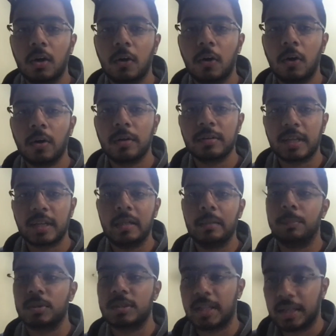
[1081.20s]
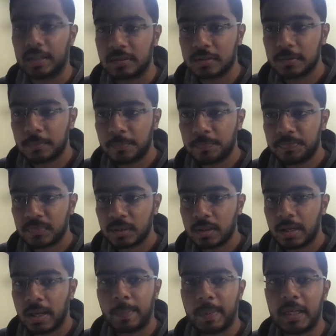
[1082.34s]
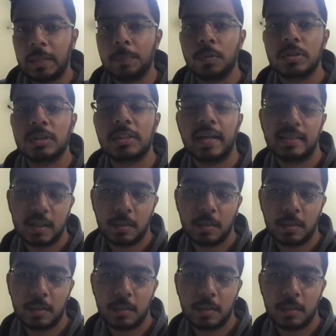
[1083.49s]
on the input size? And by input size,